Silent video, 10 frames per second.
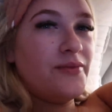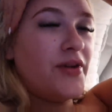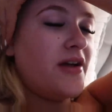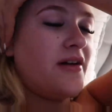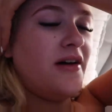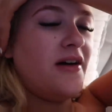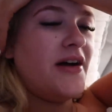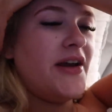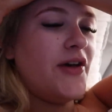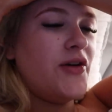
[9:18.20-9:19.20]
break her
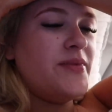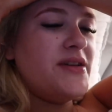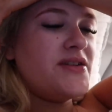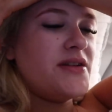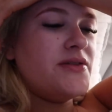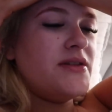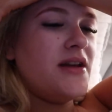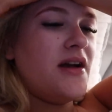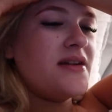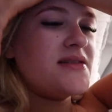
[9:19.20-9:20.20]
heart. And I hope he
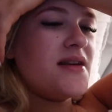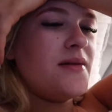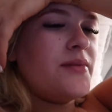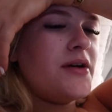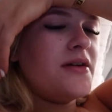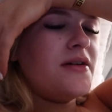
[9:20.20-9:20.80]
genuinely likes her. But